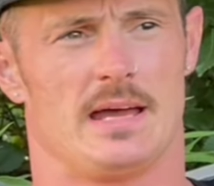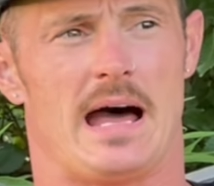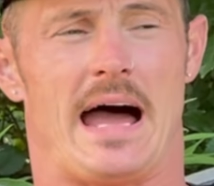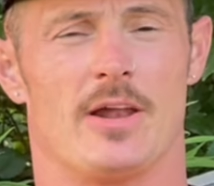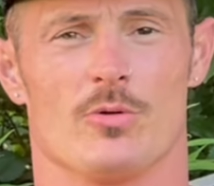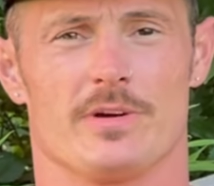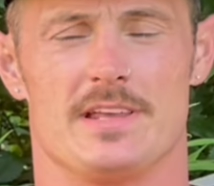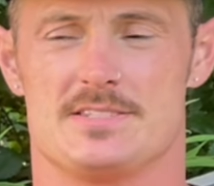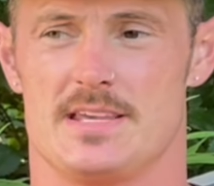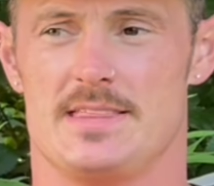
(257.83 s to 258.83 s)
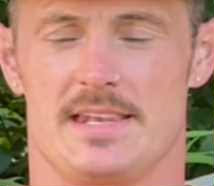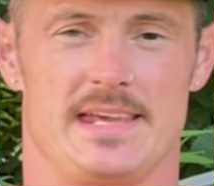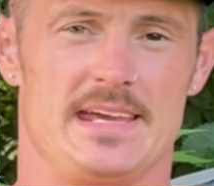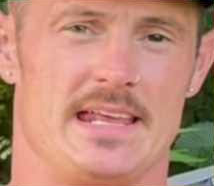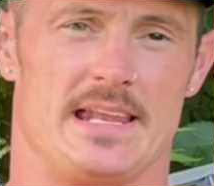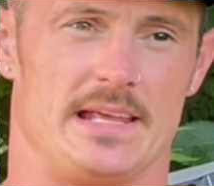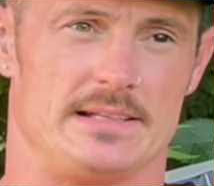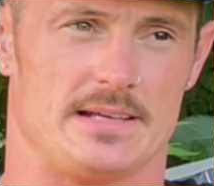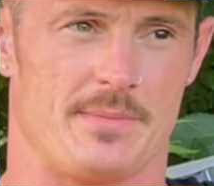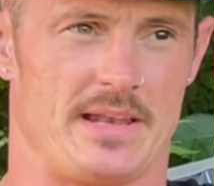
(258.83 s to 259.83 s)
I don't really see the need in it.
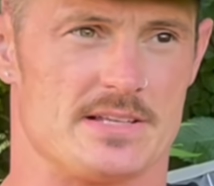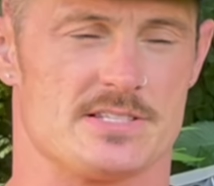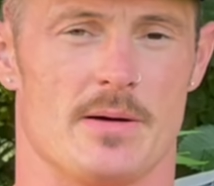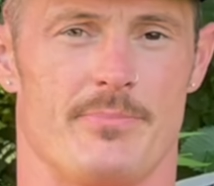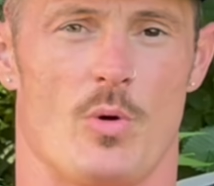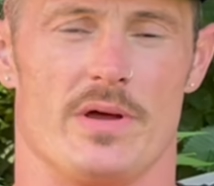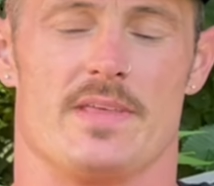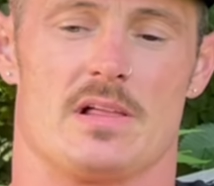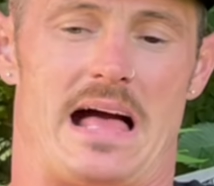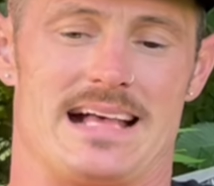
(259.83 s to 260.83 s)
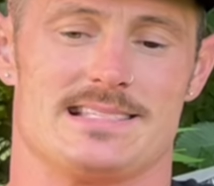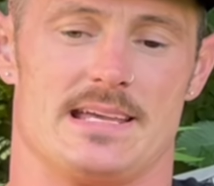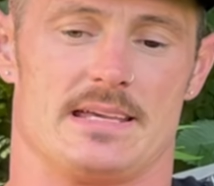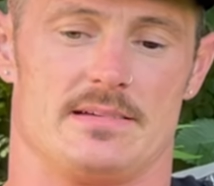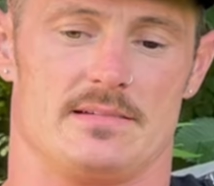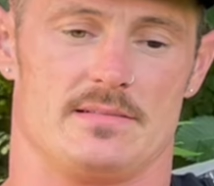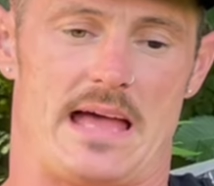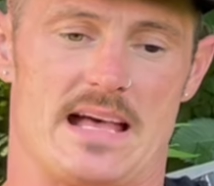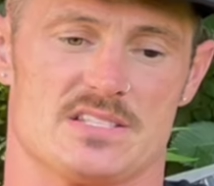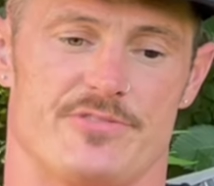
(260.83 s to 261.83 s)
I mean, at some point, the classic
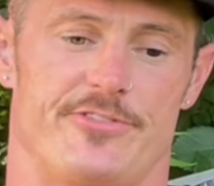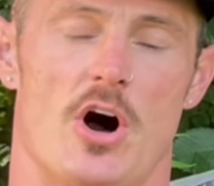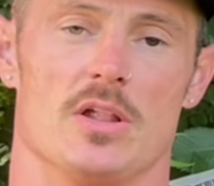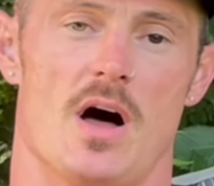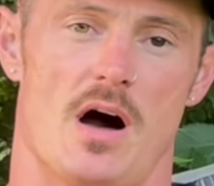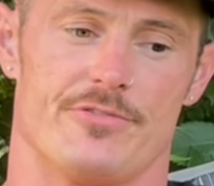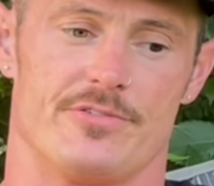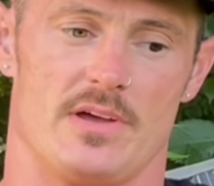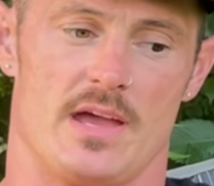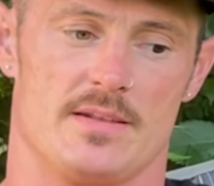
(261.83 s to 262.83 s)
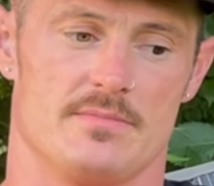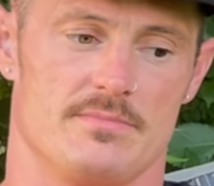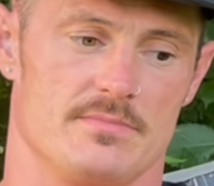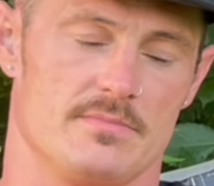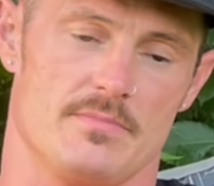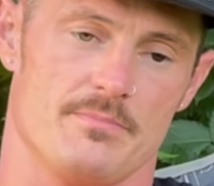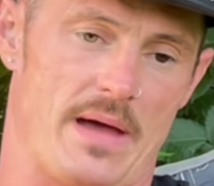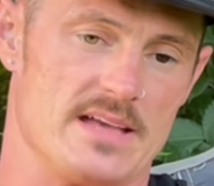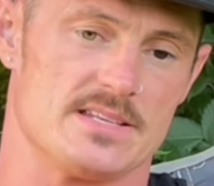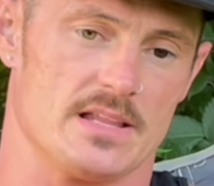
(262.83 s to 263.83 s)
has to fall off and
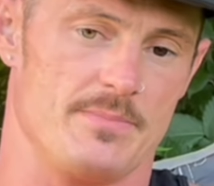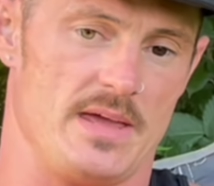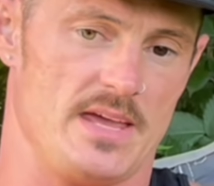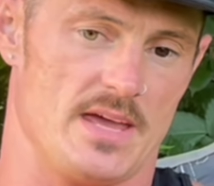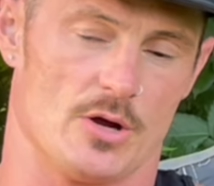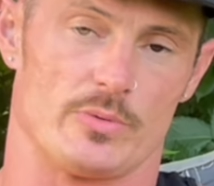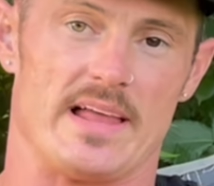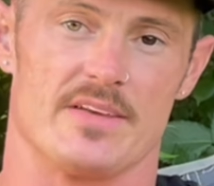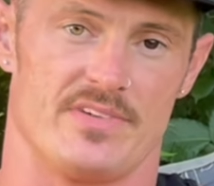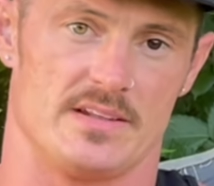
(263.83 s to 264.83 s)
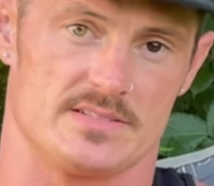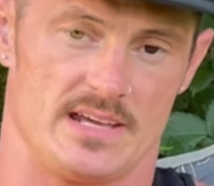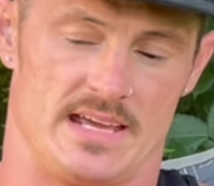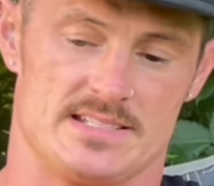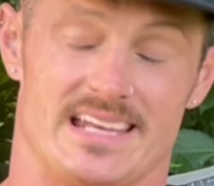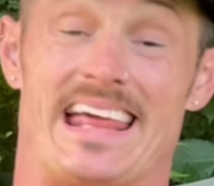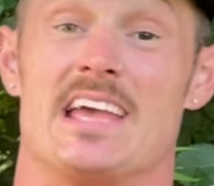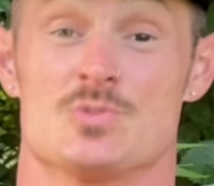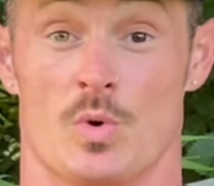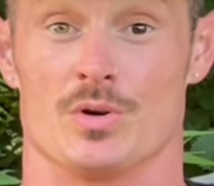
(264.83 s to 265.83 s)
basically be irrelevant in
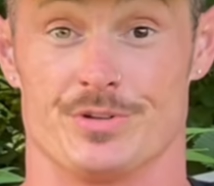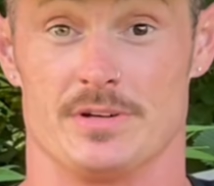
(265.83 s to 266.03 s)
today's world.